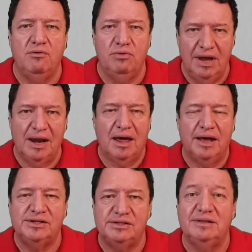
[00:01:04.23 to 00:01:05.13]

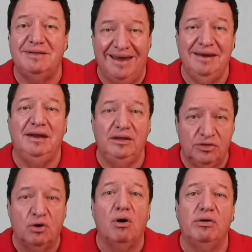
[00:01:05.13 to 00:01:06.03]
realize that they need the
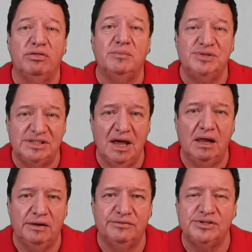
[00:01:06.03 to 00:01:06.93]
growth
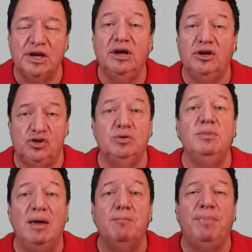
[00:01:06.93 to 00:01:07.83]
themselves to
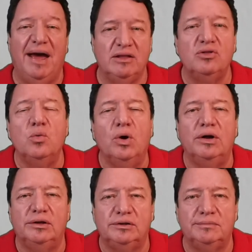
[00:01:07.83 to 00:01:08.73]
impact the
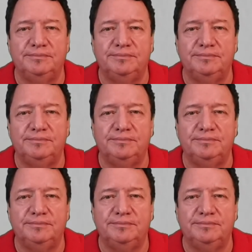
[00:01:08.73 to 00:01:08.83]
world.